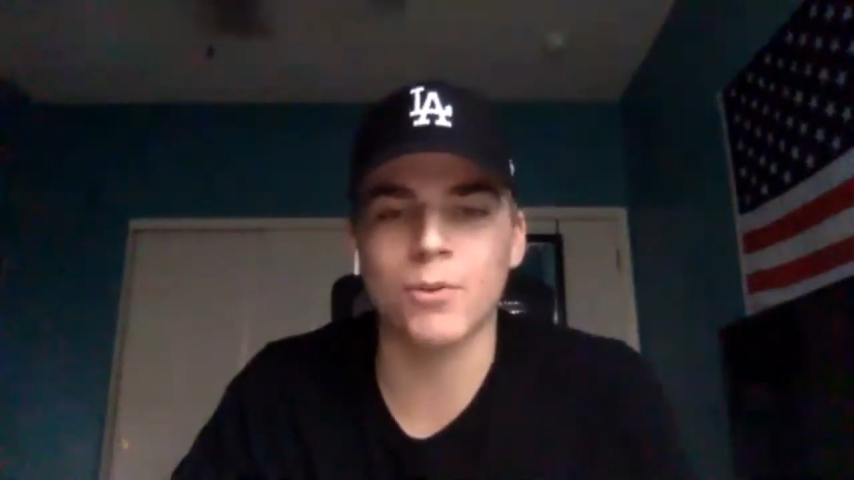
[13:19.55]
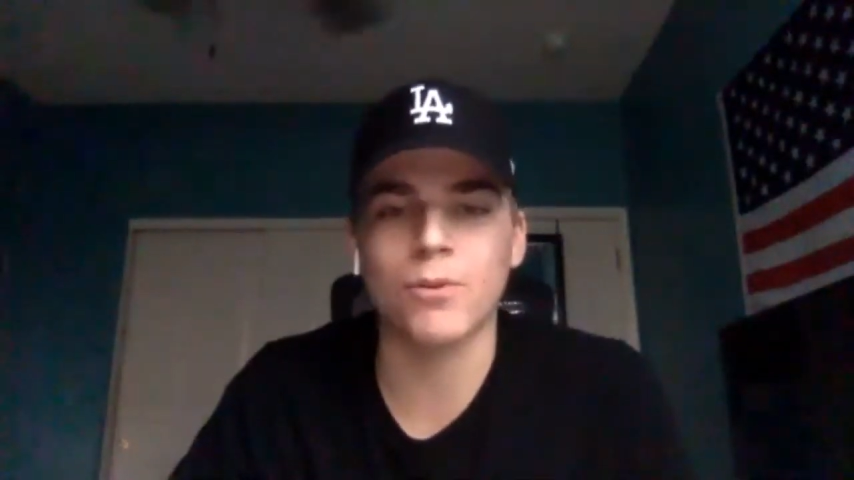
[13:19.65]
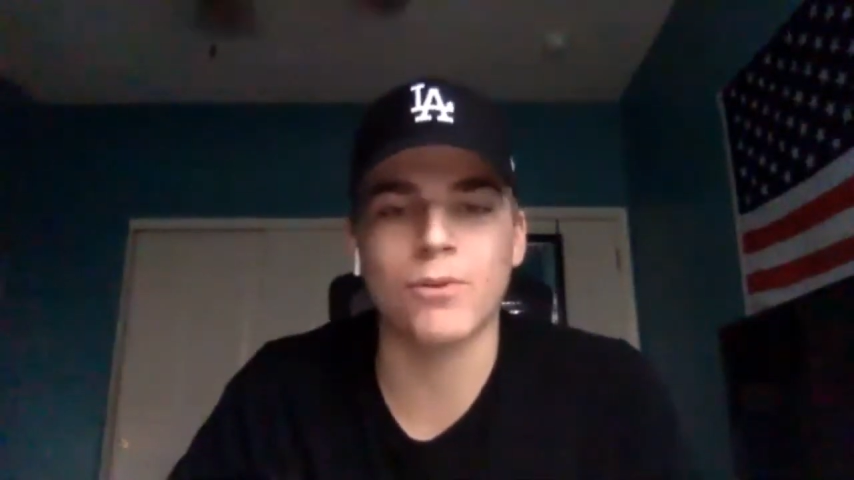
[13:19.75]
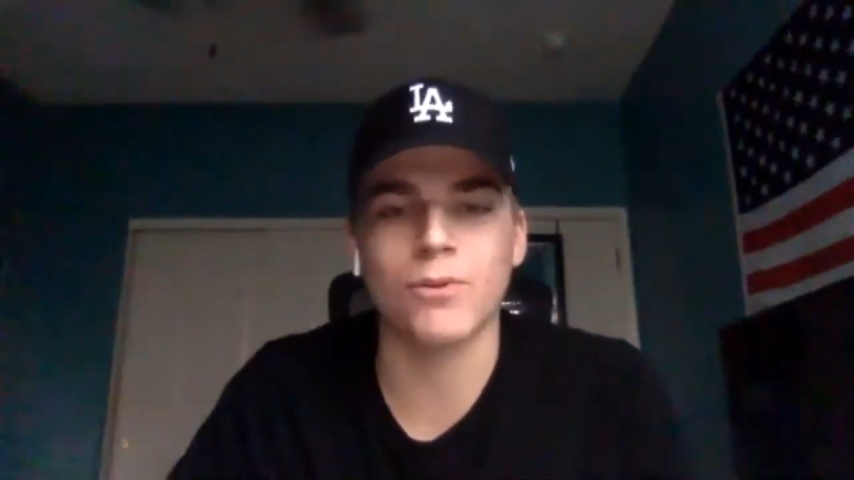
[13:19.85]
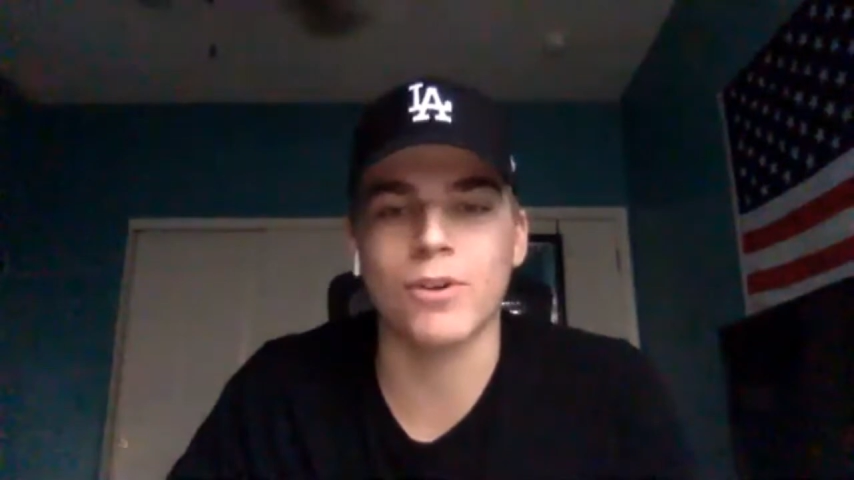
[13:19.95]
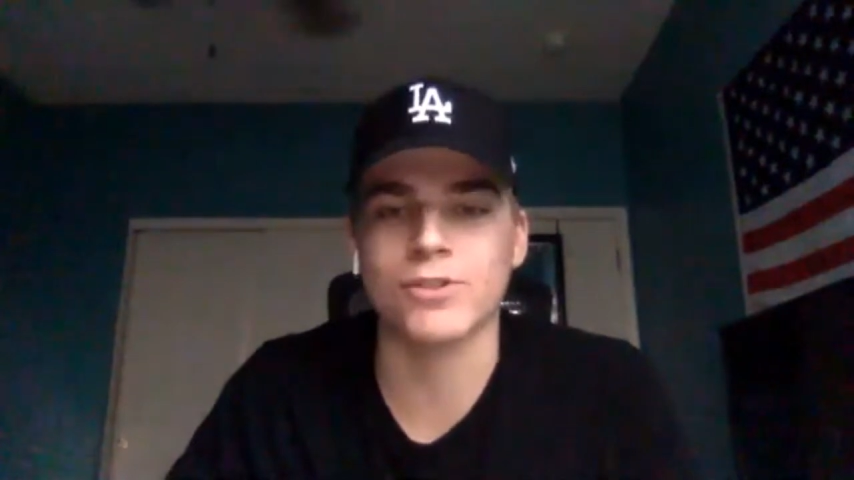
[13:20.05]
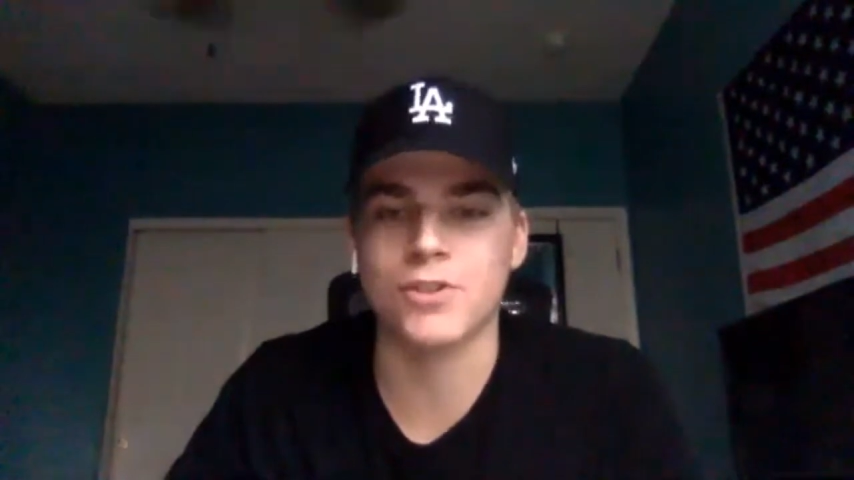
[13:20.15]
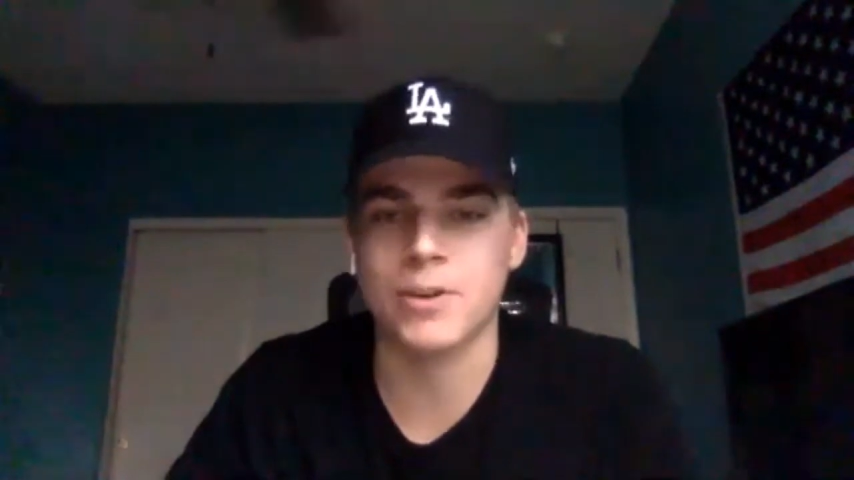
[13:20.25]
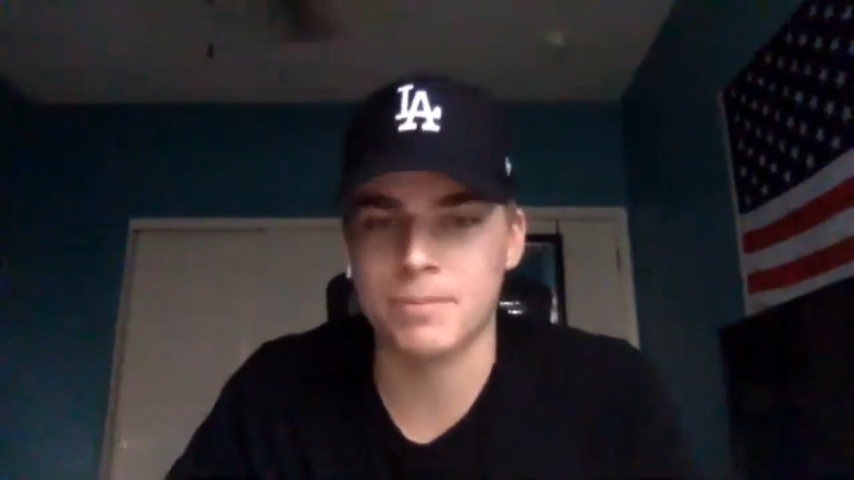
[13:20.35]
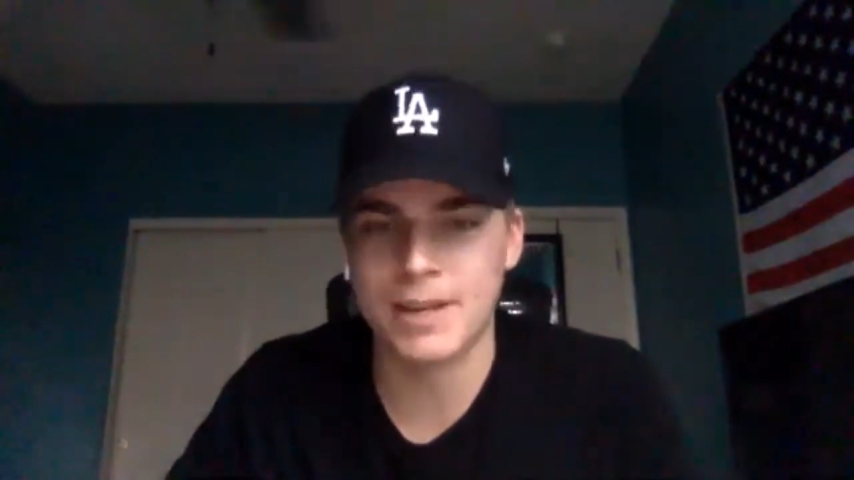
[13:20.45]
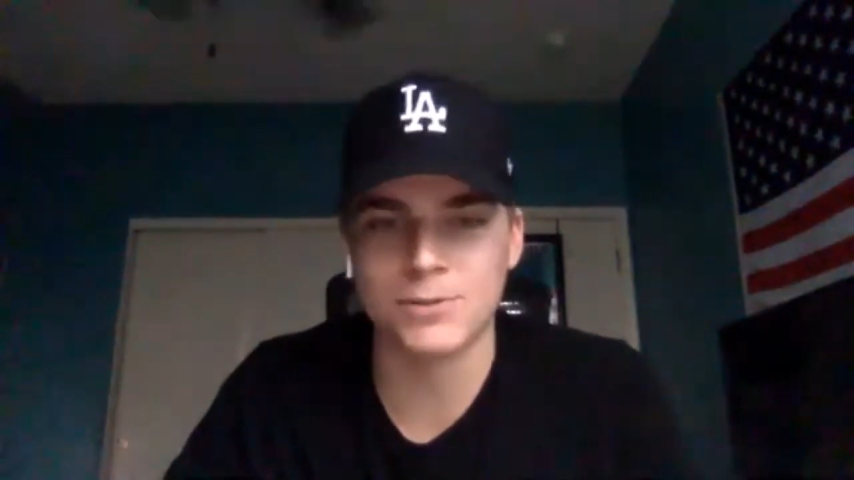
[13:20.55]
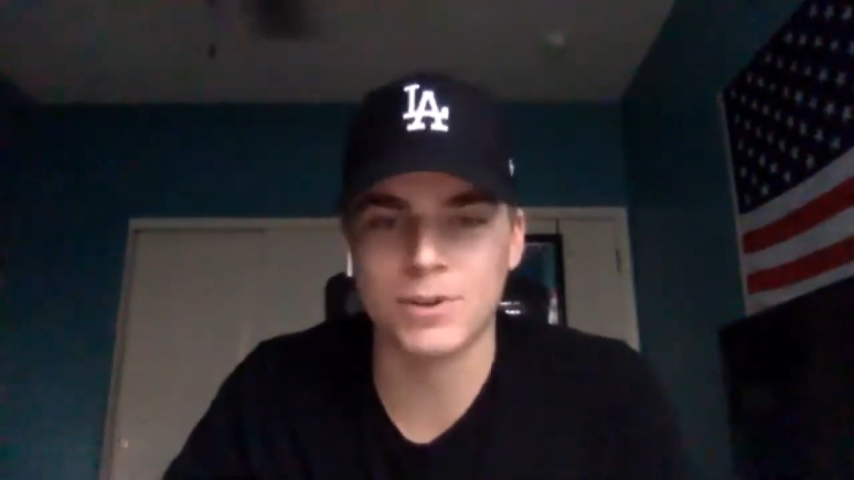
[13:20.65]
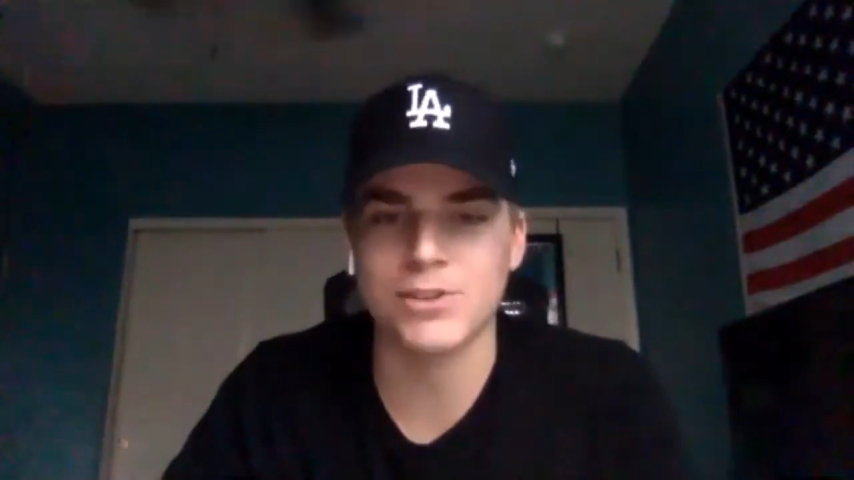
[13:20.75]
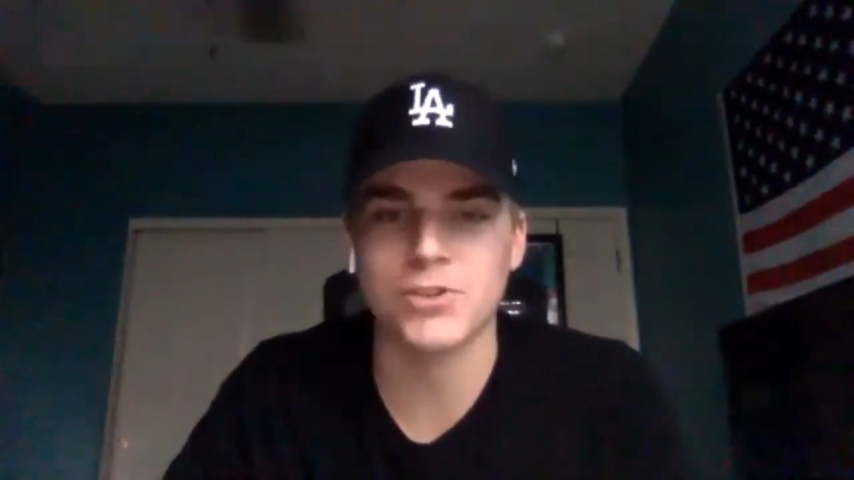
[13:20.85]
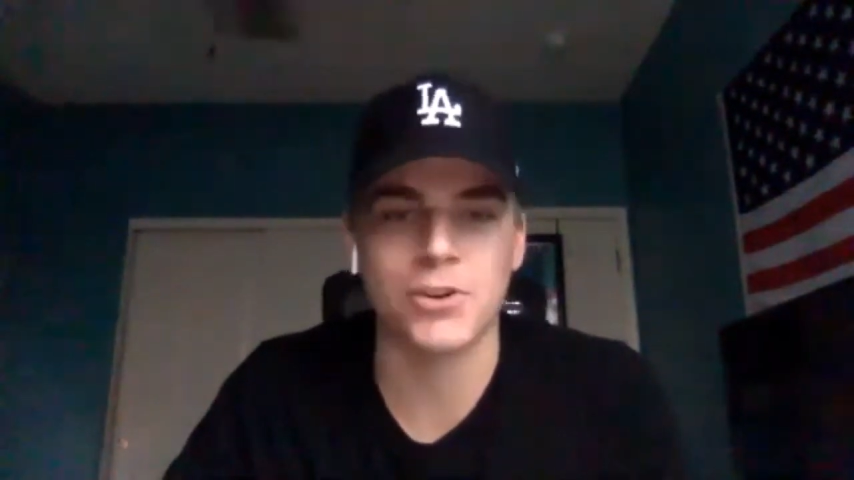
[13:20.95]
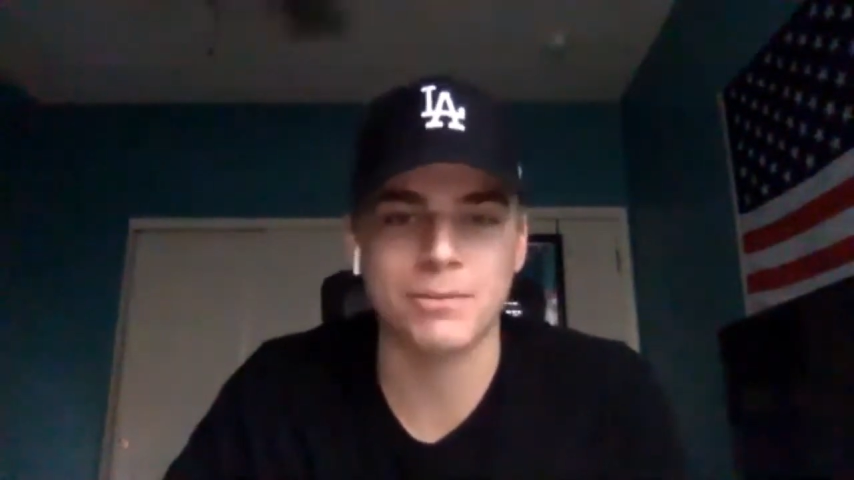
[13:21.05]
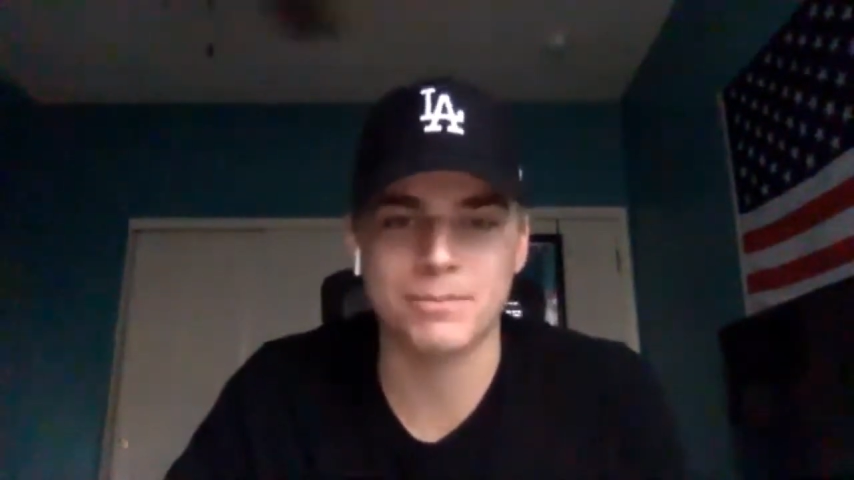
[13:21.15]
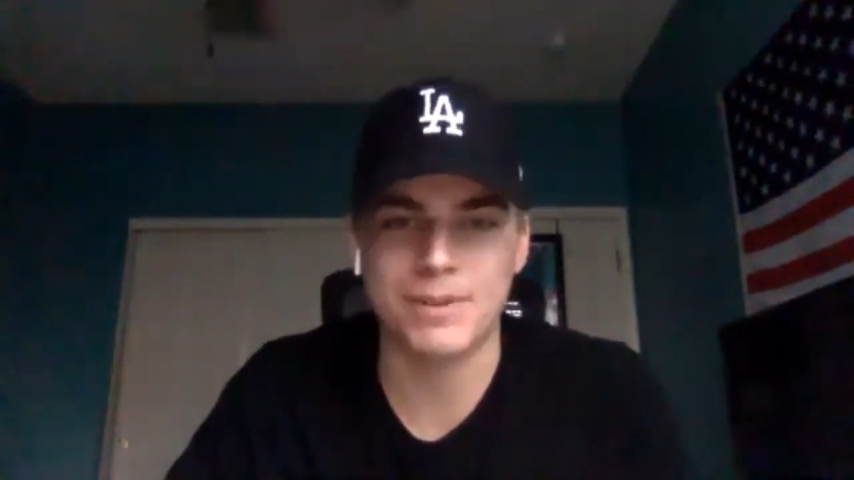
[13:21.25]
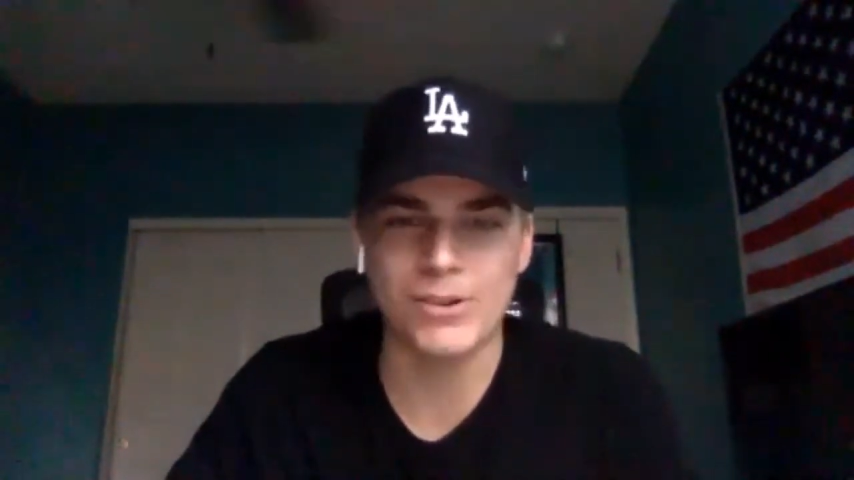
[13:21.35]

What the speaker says: the Wolf of Wall Street. That's where I started.